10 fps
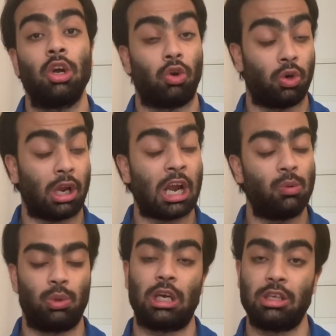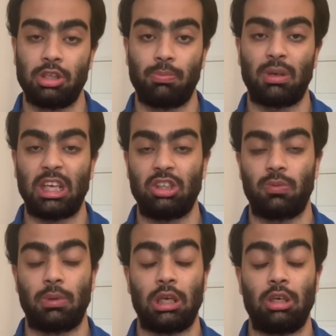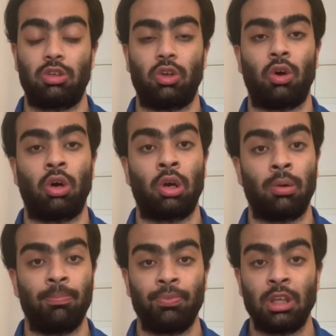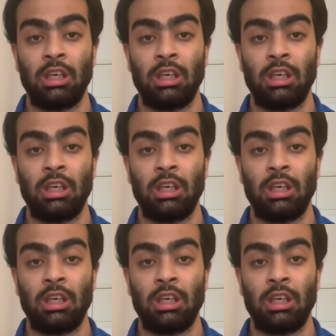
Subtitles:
or advertising placements, or